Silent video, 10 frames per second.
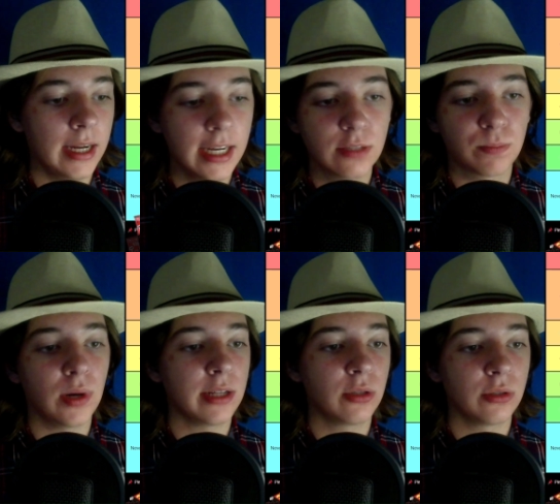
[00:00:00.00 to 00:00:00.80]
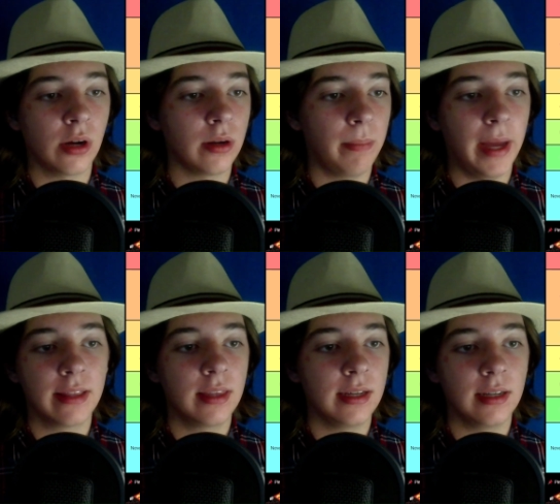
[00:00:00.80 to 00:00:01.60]
I guess pretzels aren't a
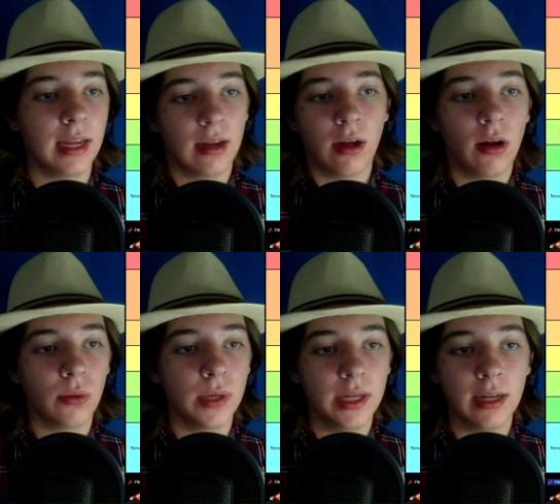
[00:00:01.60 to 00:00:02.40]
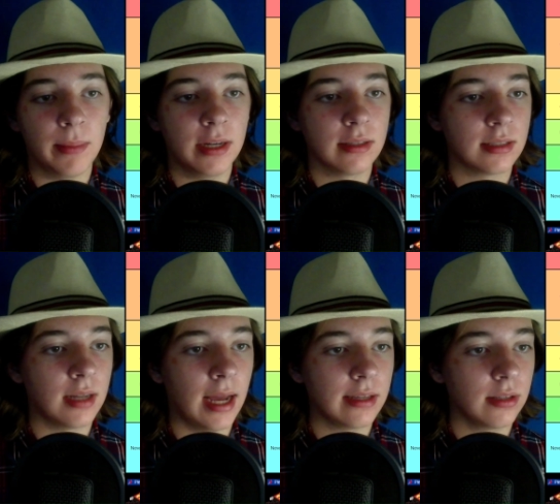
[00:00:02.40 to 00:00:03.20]
bad thing to get at Halloween. I mean, it's a
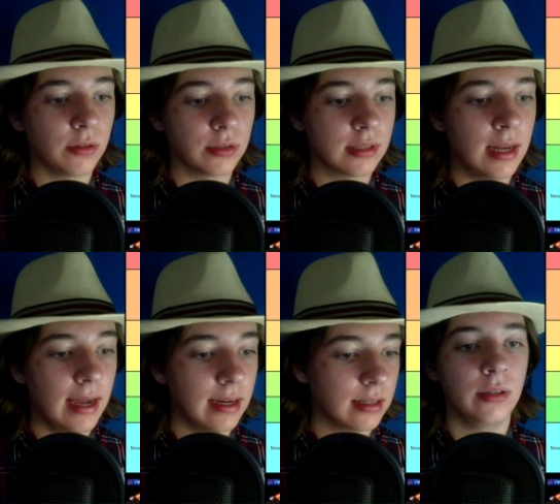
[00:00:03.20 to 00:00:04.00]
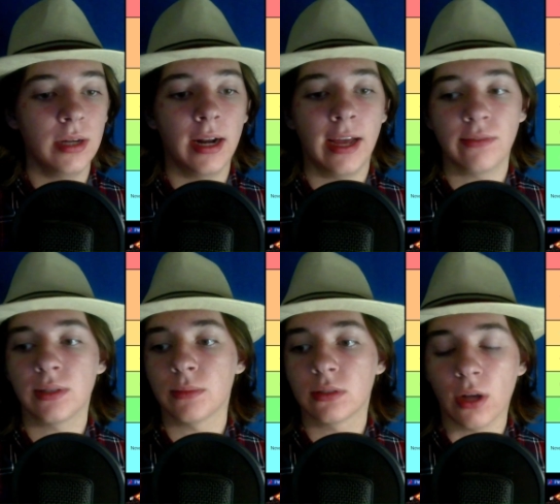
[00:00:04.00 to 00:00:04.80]
nice little snack. You got to have
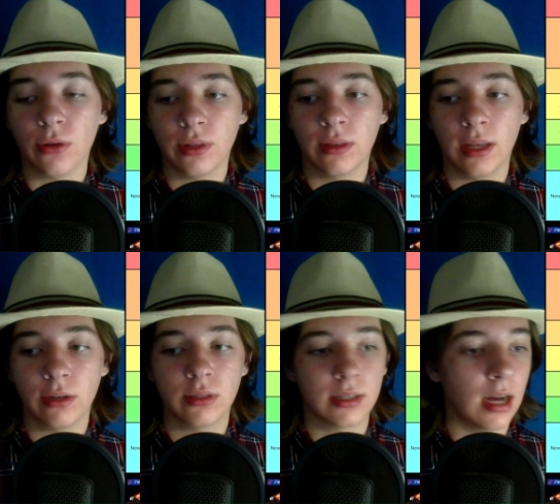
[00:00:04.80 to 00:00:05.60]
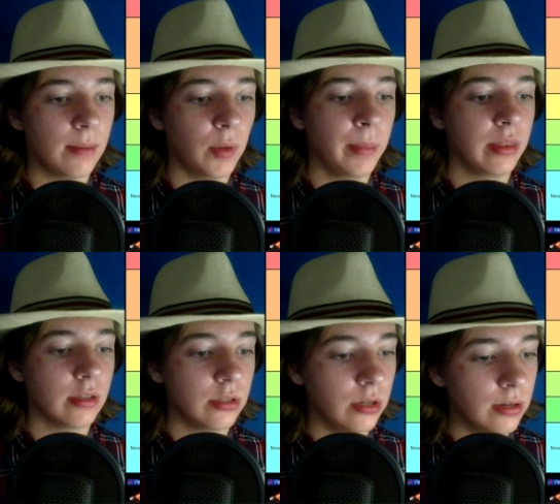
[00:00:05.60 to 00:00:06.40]
some salt in there to complement
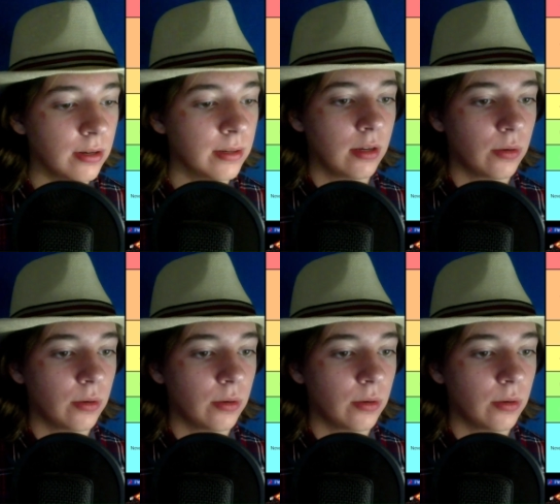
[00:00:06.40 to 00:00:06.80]
the sugar.